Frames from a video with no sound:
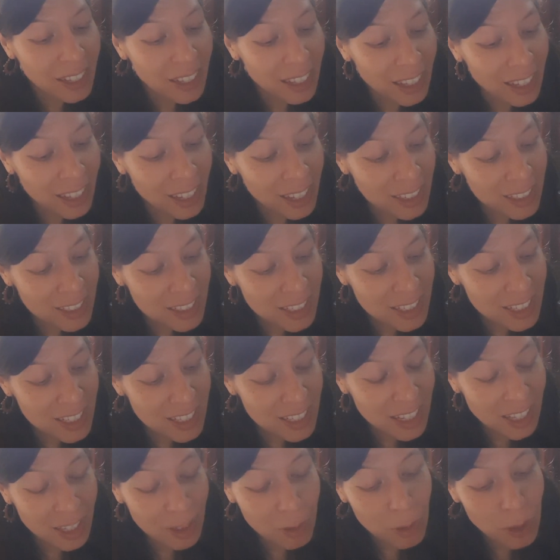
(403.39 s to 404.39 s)
And
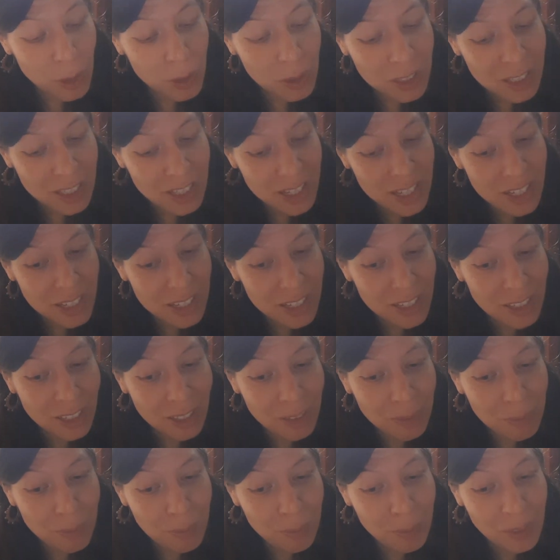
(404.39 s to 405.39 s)
I wrote
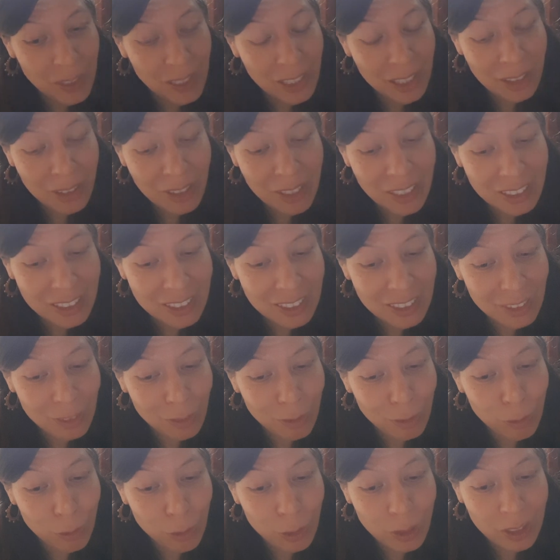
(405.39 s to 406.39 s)
some lyrics
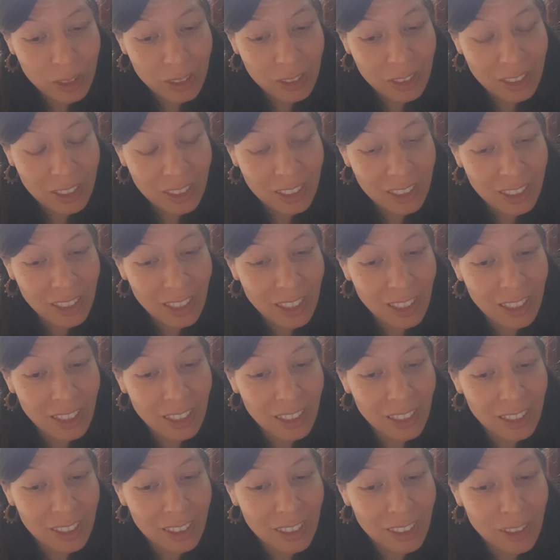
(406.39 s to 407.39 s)
for
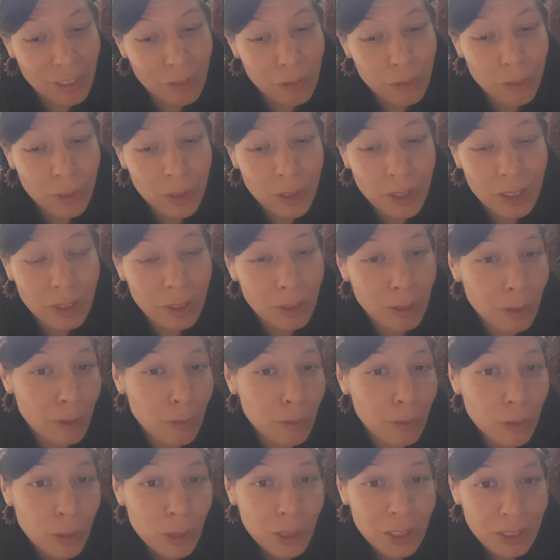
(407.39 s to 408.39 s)
a
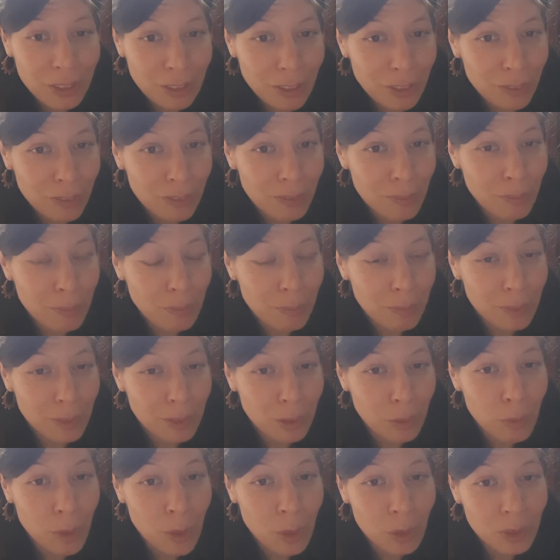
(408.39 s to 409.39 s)
version of
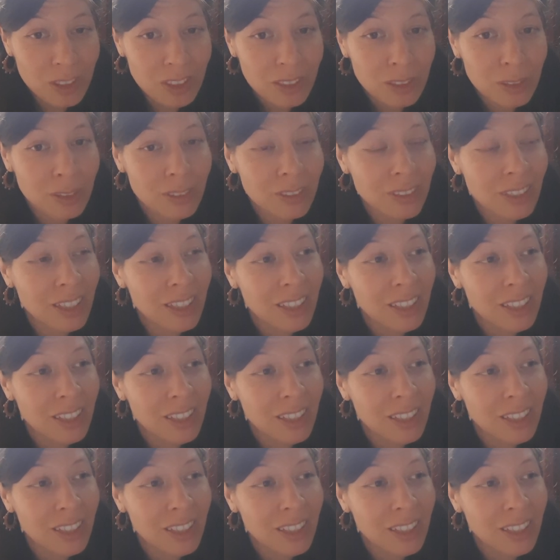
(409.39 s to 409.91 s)
the waltz,